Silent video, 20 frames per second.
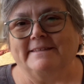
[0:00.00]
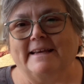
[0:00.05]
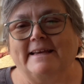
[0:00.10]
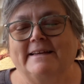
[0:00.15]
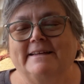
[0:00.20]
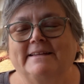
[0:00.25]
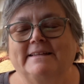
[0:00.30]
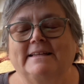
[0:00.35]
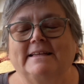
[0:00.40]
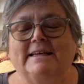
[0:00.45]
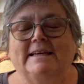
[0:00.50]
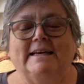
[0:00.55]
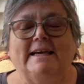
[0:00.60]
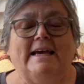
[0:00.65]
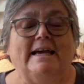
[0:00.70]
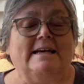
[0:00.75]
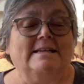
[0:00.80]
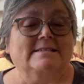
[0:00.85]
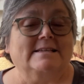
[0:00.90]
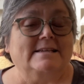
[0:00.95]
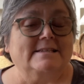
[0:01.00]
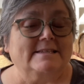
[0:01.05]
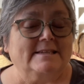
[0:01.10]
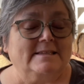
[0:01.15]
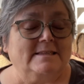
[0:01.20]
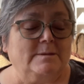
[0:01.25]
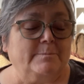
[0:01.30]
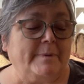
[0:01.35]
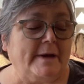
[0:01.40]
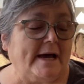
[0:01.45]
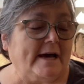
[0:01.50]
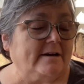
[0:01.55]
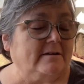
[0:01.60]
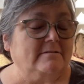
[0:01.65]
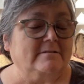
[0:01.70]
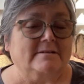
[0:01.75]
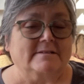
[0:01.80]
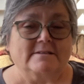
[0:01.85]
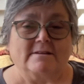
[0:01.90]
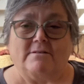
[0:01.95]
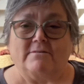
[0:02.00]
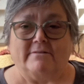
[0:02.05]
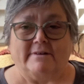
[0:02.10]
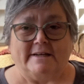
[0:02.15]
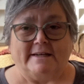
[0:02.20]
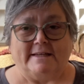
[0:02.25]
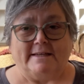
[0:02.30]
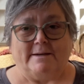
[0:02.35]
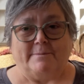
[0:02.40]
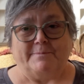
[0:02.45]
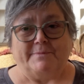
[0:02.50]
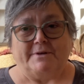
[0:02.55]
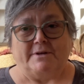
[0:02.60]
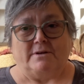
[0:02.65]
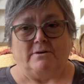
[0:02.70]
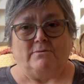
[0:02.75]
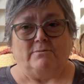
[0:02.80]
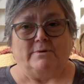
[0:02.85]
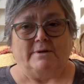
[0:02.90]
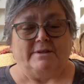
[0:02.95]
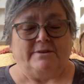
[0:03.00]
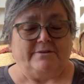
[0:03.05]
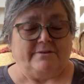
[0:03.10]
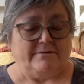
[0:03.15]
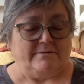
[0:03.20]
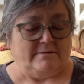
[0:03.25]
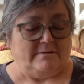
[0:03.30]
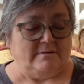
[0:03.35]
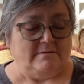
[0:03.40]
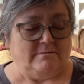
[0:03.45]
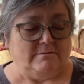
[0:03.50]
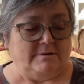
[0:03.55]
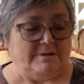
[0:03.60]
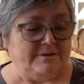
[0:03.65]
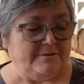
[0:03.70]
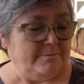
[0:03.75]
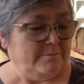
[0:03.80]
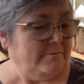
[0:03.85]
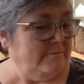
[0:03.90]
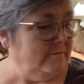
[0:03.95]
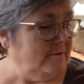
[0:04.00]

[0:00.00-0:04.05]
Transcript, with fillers: And as I said, the pattern is already up there with with a,